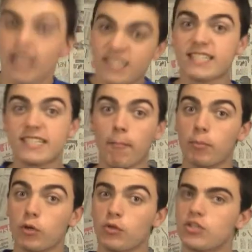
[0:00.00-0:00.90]
Sup,
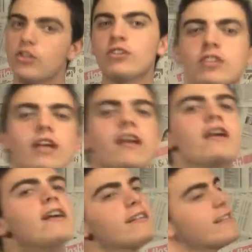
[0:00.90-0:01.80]
losers?
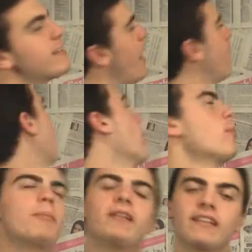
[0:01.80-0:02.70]
It's time for
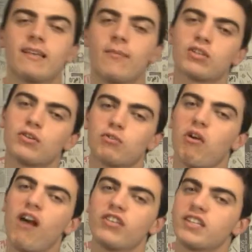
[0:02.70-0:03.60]
Purple Opinions episode
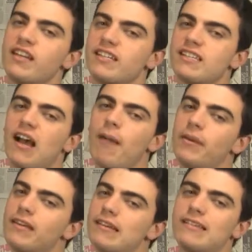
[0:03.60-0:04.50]
12, and today's
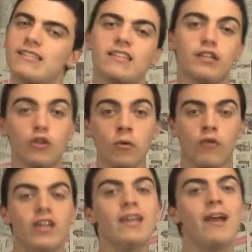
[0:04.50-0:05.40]
topic is the new
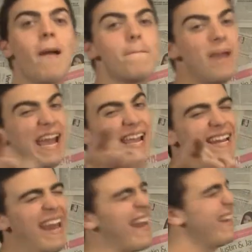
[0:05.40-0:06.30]
movie,
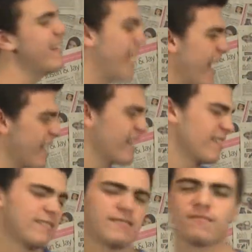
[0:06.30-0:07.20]
Pain and
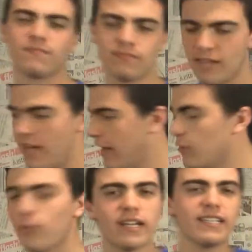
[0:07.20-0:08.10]
Gain. I don't
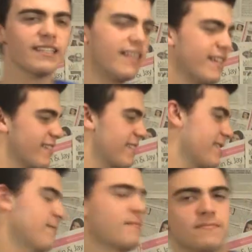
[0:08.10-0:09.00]
know why I did
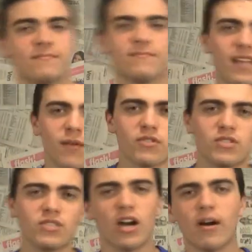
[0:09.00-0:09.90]
this. That was
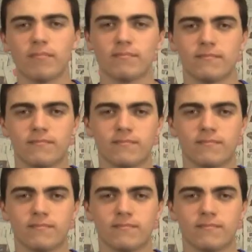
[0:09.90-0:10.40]
dumb.